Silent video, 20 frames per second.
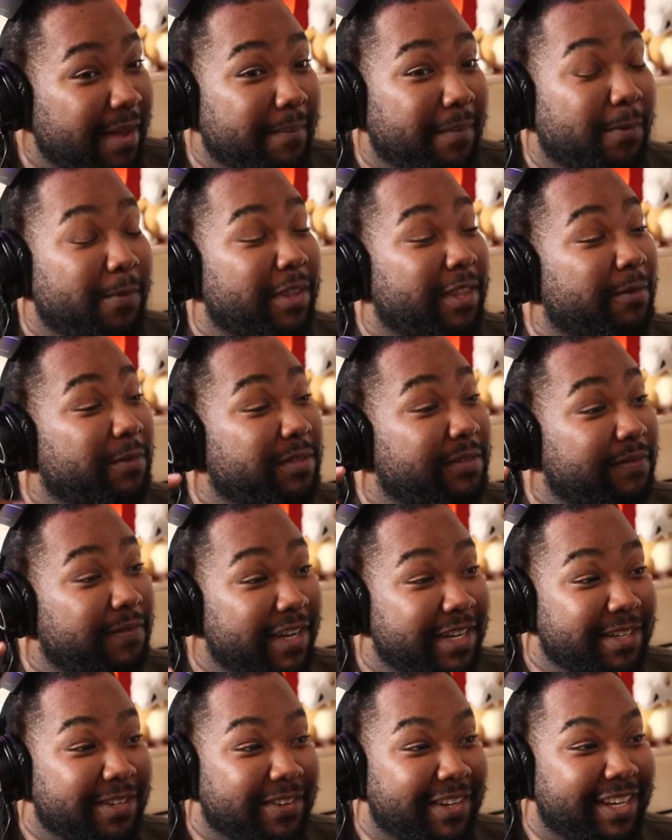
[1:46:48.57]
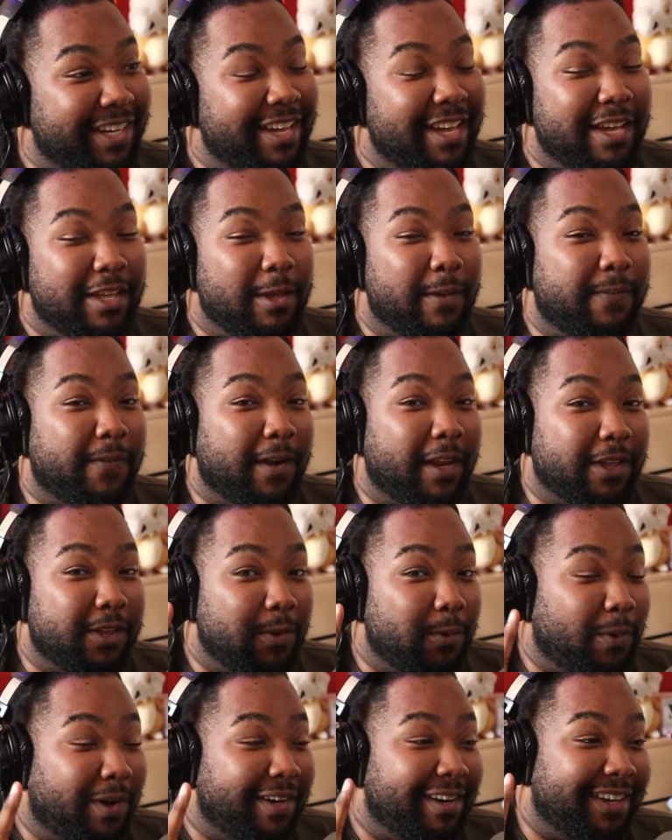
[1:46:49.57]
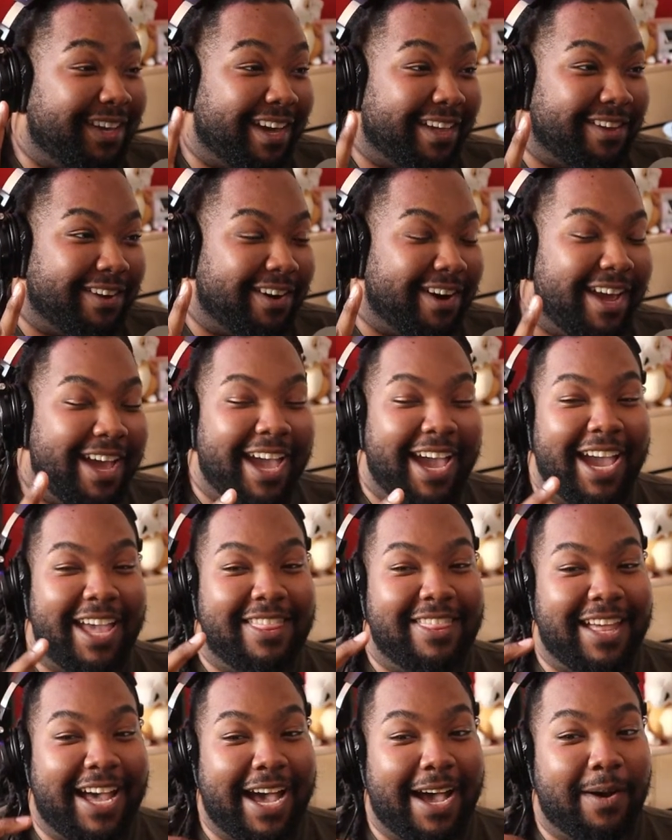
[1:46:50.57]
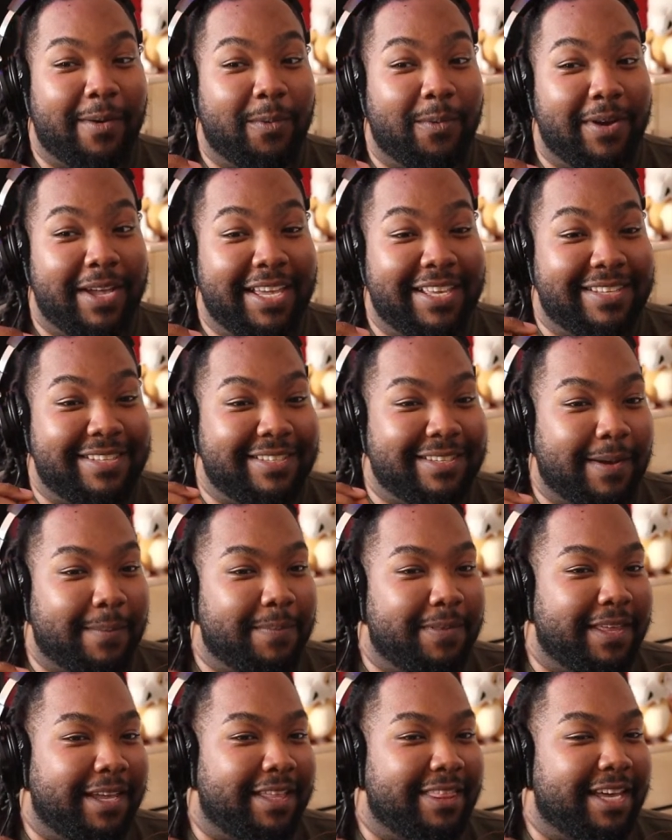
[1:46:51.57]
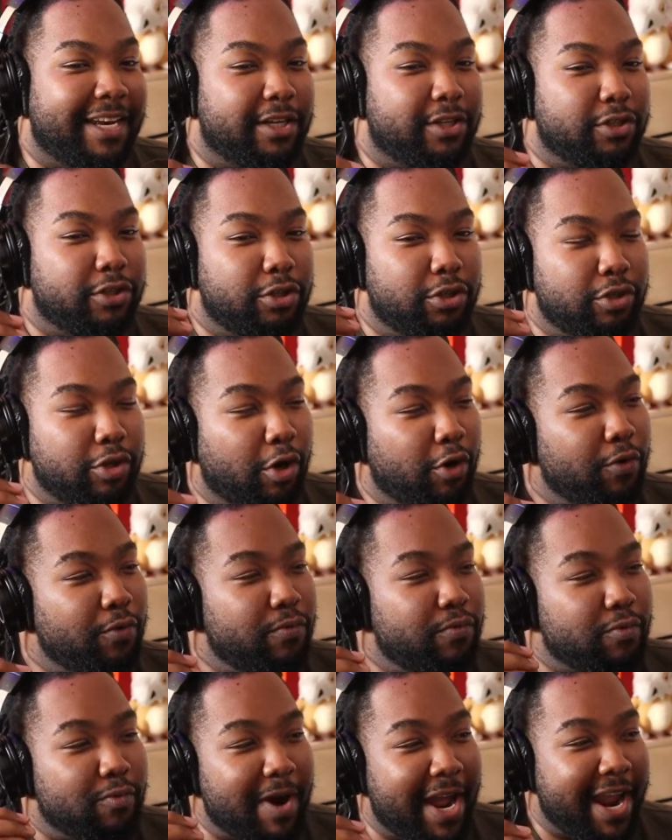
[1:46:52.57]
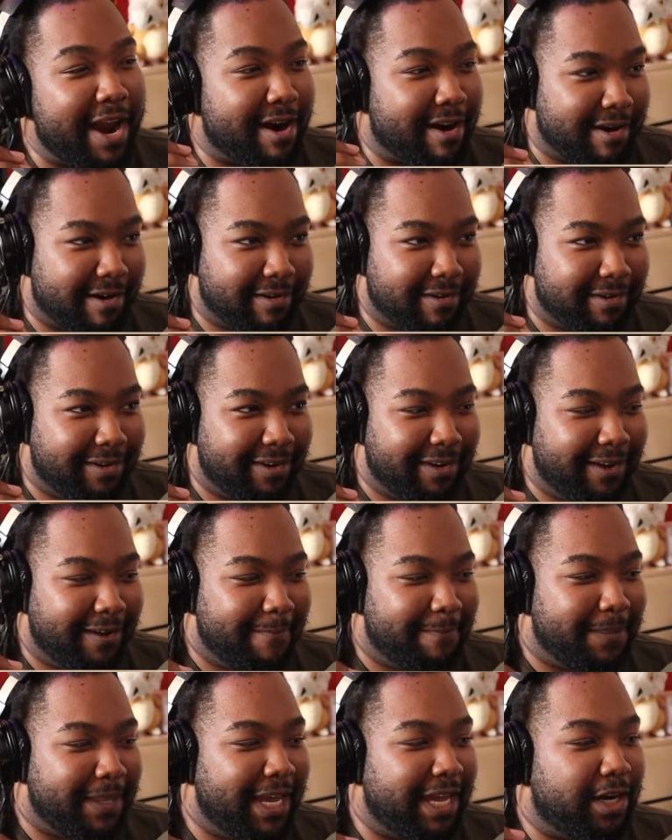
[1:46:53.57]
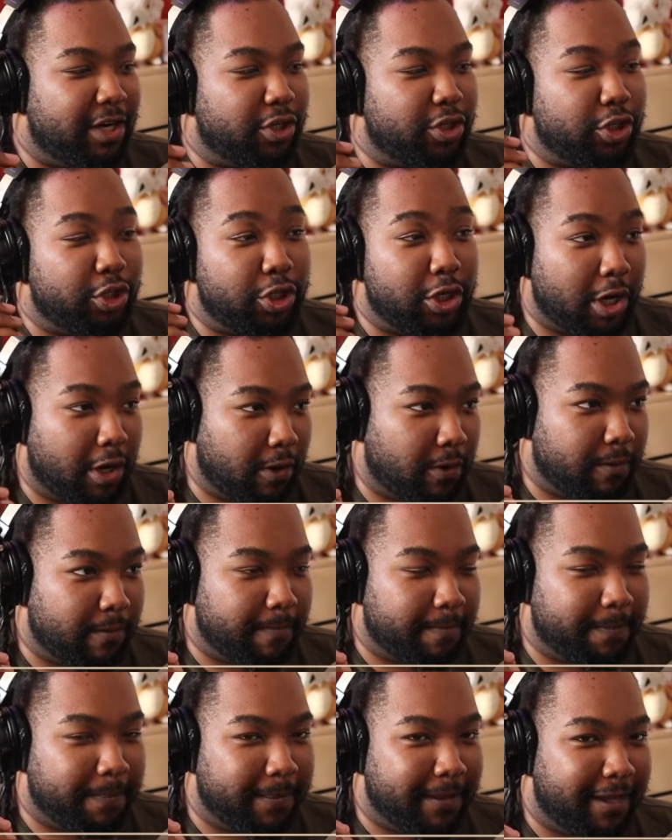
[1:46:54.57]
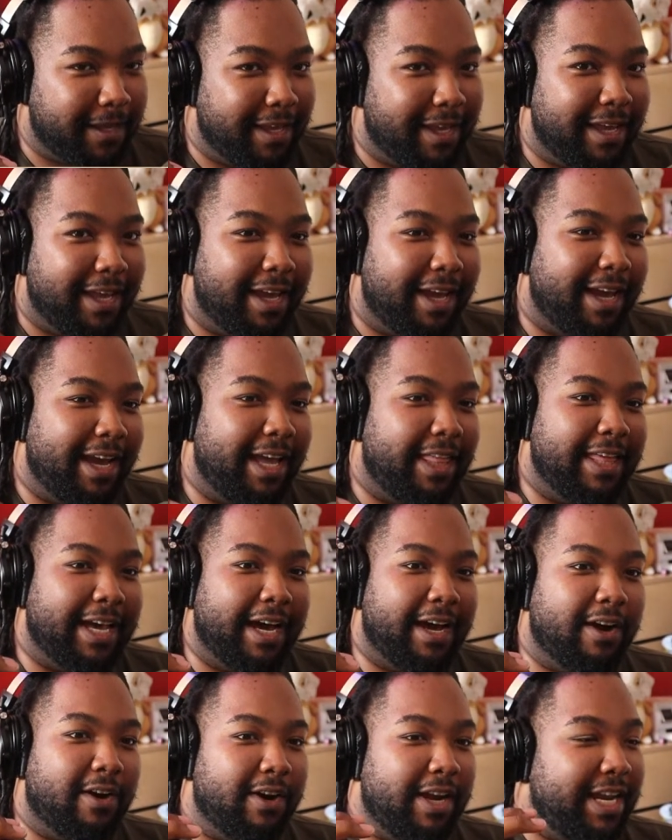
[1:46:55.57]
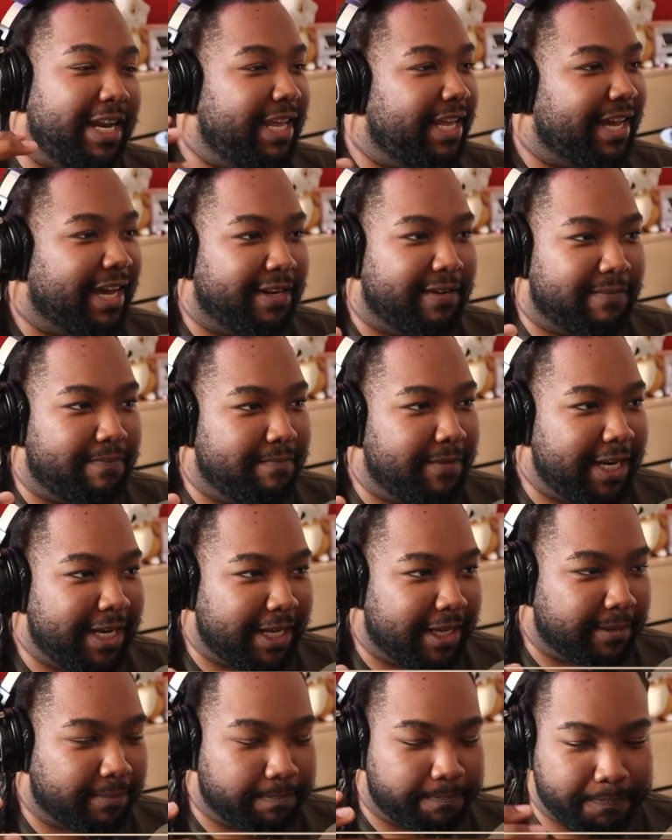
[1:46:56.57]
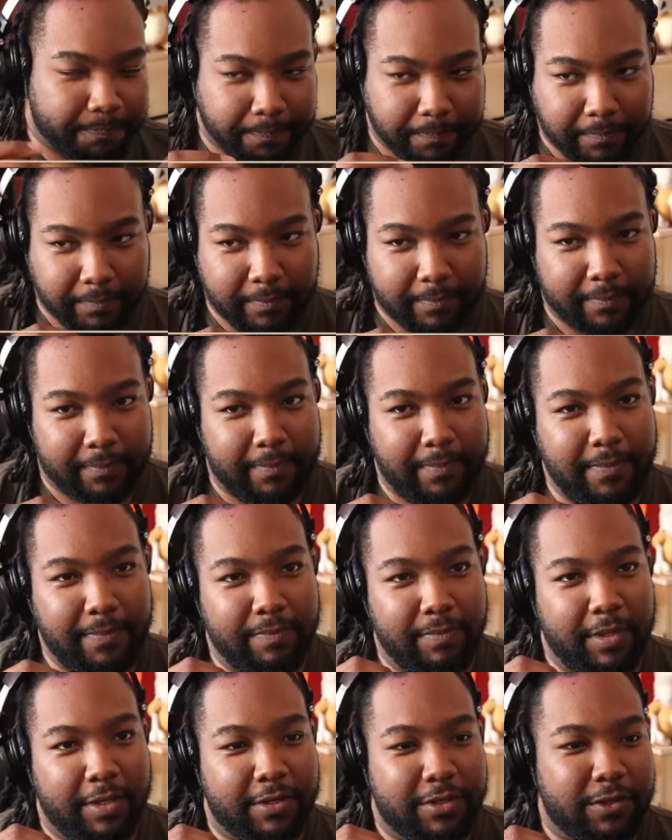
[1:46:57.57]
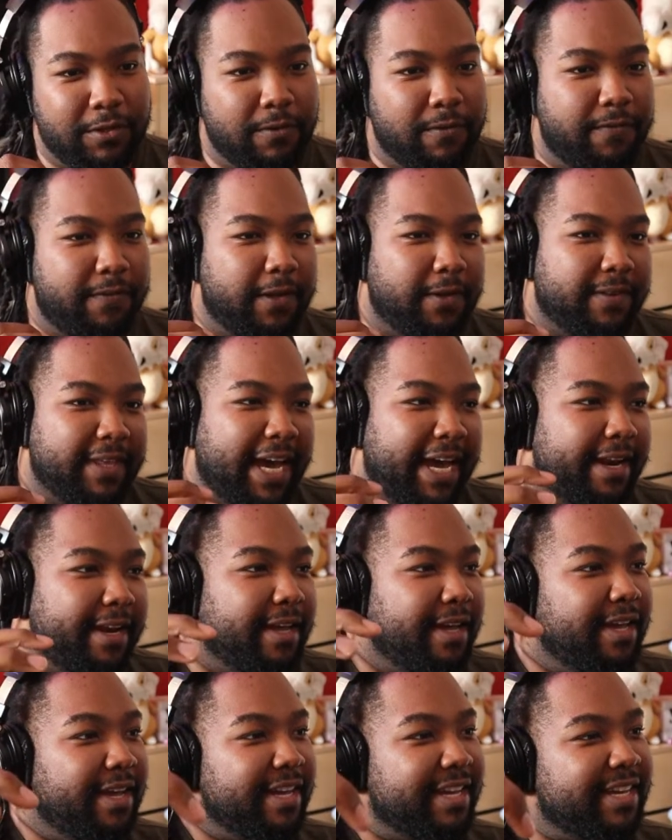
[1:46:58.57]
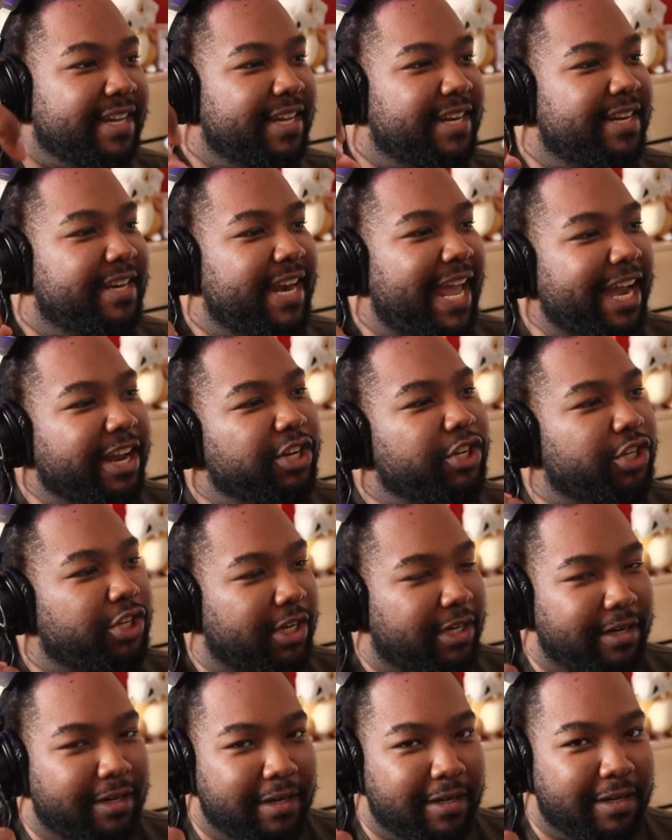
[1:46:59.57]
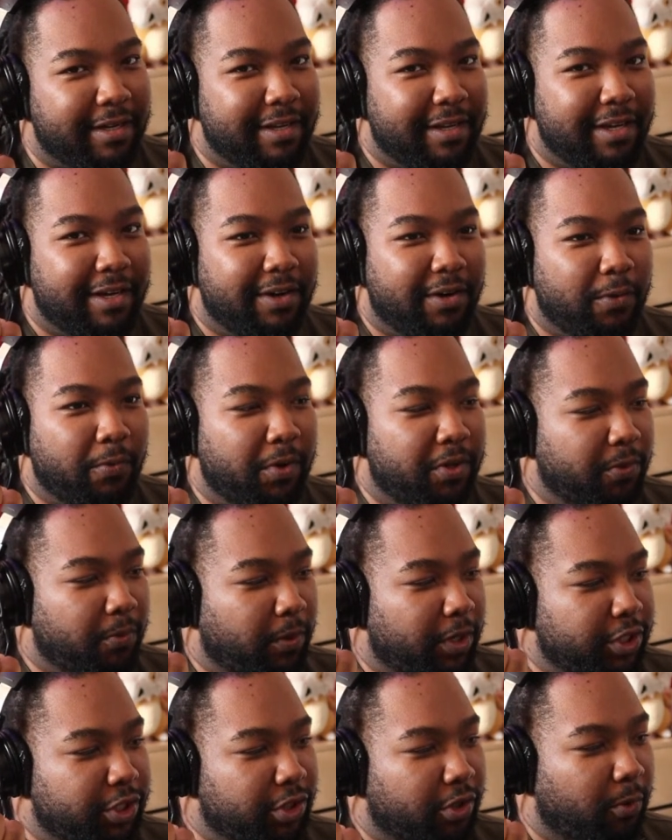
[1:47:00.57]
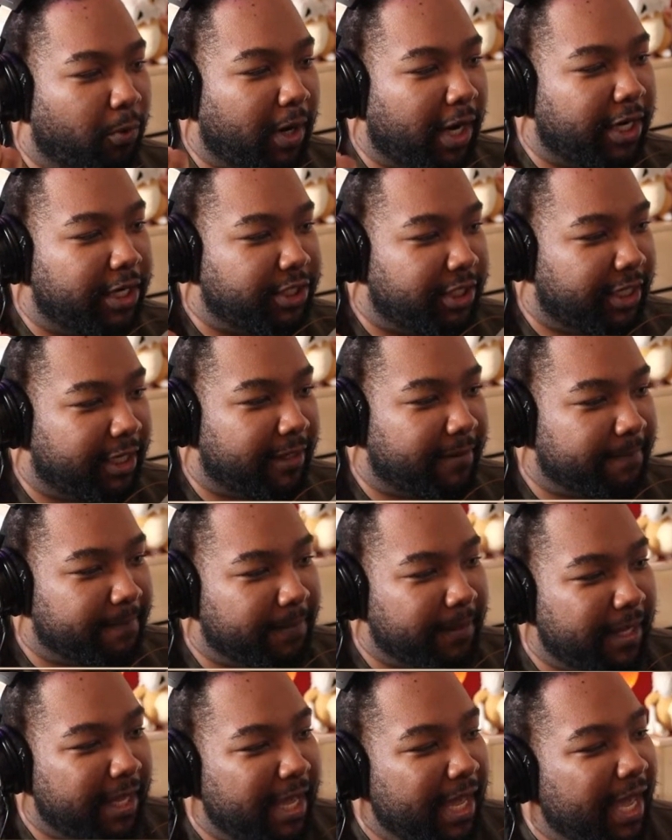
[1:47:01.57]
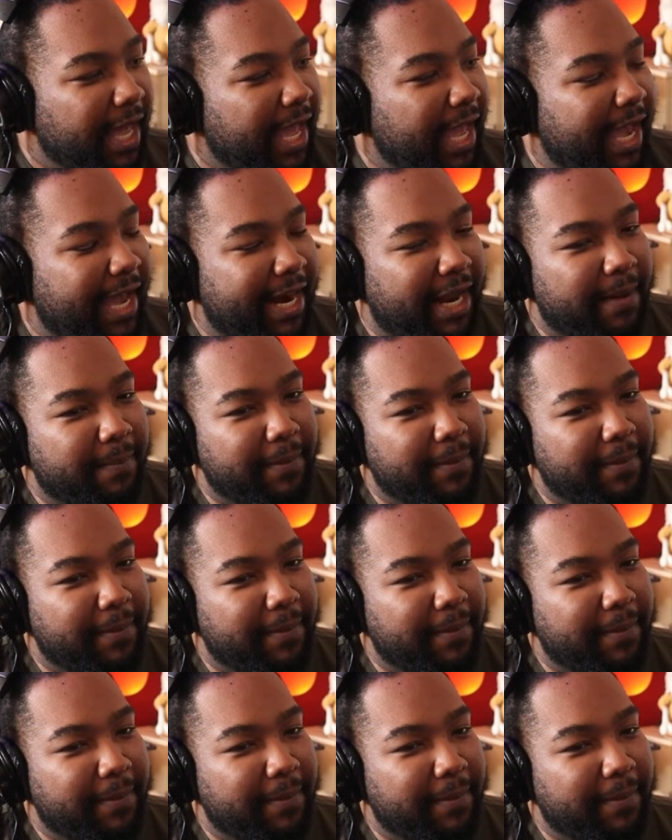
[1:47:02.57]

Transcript: When there was victory, you felt like you won. And that is something that is so rare in a show and that or any kind of media, to feel that connection with what you're watching. And I'm